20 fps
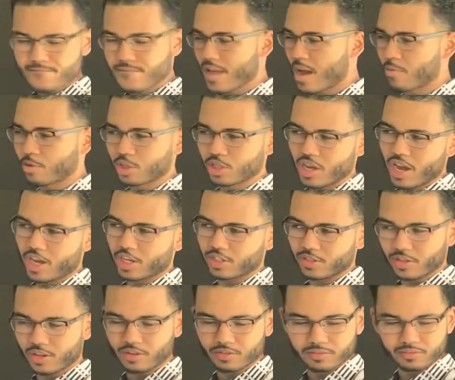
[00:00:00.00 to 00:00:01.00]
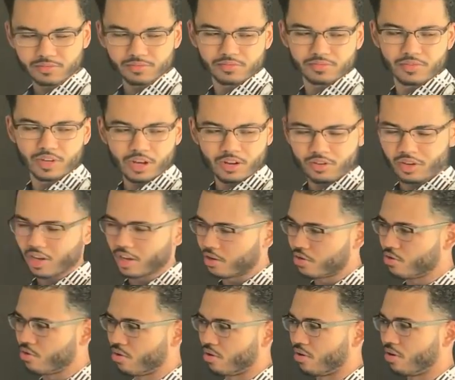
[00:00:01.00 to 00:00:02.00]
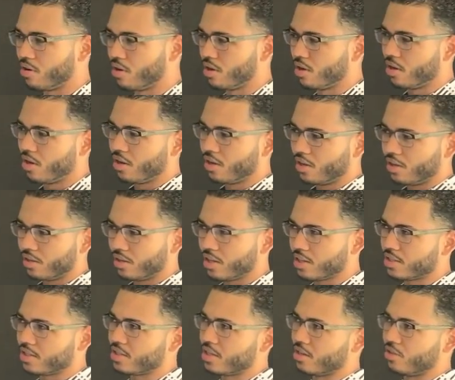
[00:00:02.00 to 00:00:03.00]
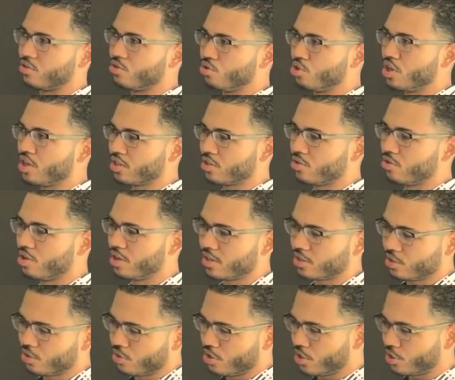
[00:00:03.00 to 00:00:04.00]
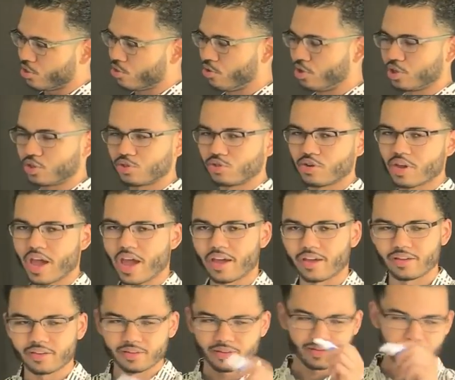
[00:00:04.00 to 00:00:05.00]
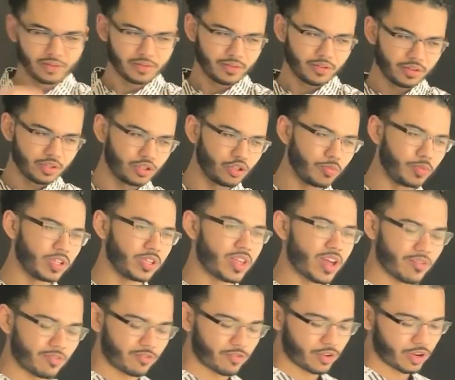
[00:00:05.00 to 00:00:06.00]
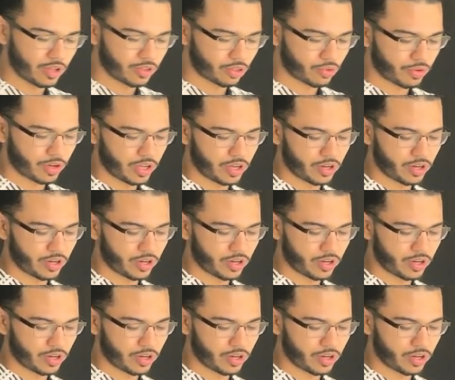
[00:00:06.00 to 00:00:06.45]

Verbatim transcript: how much cash flow okay cool let's see do this do this do this do this do that you'll be debt free in three